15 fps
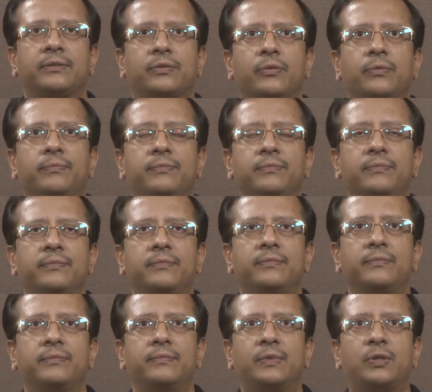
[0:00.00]
So,
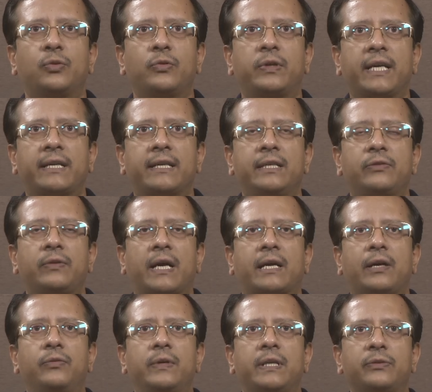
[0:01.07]
to take into
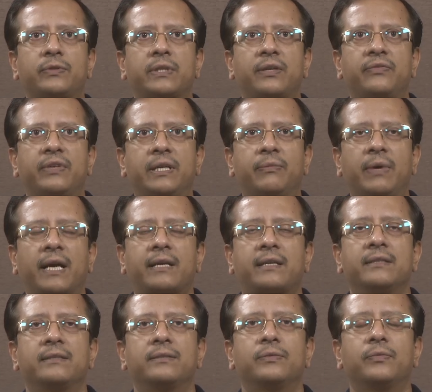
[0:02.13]
account user feedback,
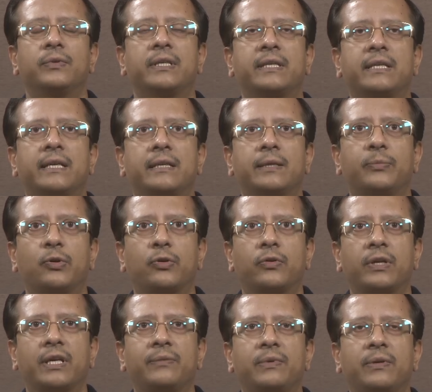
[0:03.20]
we create a
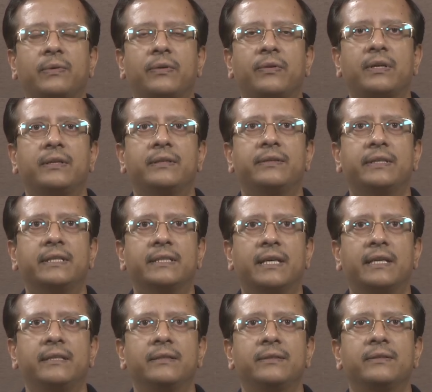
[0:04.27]
prototype of our
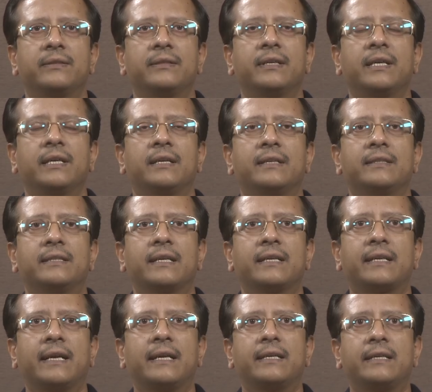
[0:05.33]
design,
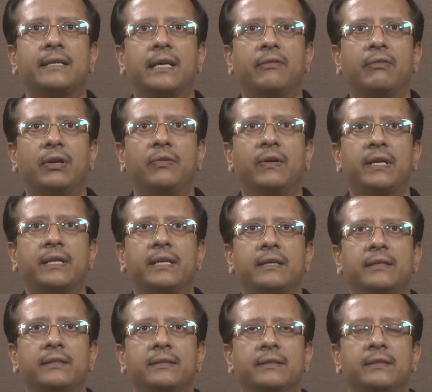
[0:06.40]
then get it evaluated.